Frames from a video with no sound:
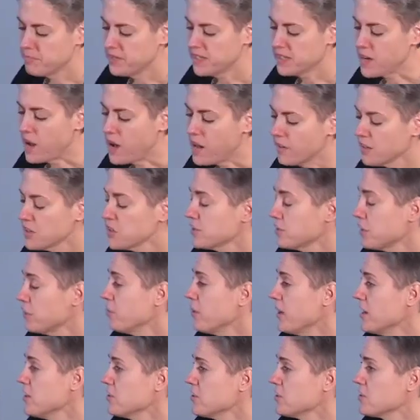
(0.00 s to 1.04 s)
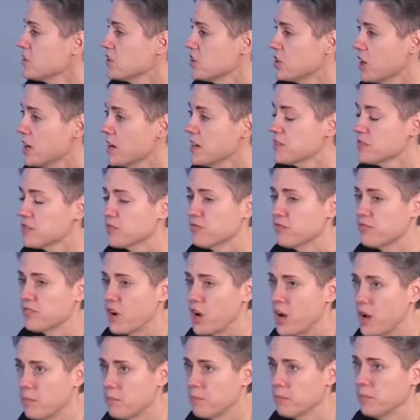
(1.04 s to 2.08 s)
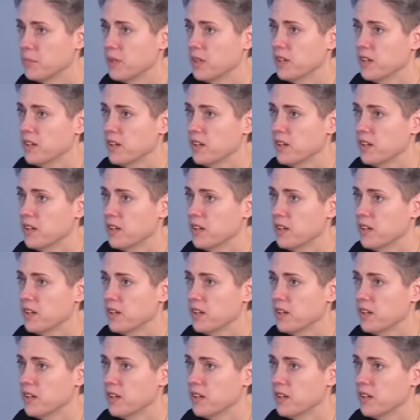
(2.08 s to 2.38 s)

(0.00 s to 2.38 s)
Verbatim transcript: but knowledge of oppression starts from